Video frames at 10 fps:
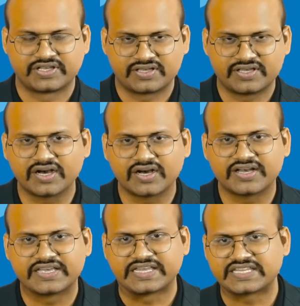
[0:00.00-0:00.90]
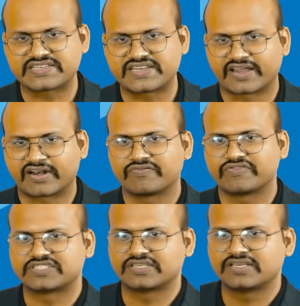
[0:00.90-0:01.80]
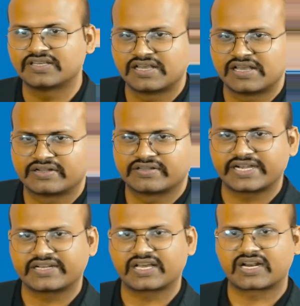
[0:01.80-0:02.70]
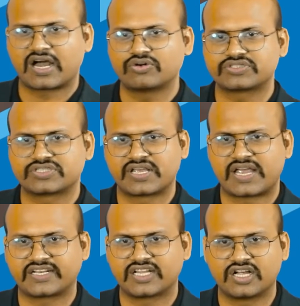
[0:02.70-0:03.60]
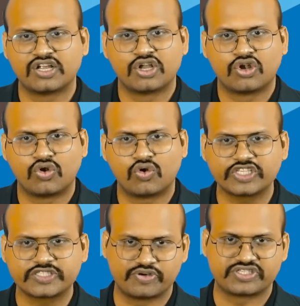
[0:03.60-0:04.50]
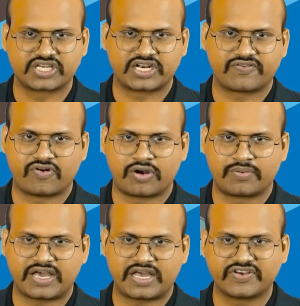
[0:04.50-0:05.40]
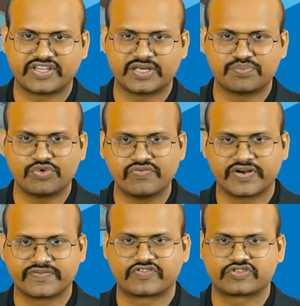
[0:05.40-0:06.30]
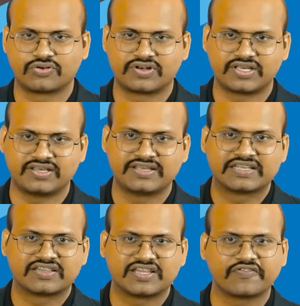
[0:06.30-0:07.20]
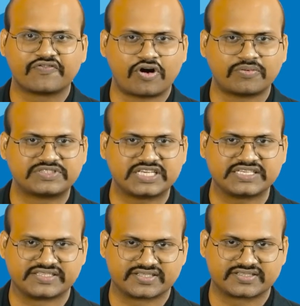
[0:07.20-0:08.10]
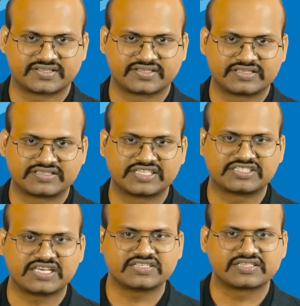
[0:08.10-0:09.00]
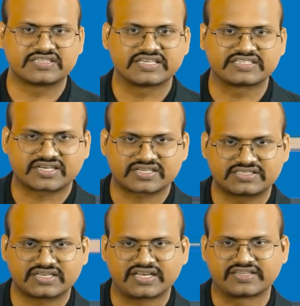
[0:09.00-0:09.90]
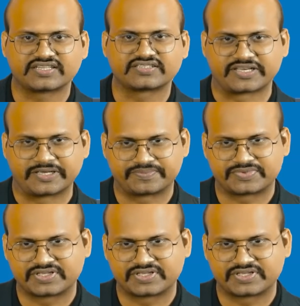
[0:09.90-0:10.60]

Here in this diagram we see that the clouds at the lowest position are formed and when they move up slowly, their form changes. They change their structure and their shape.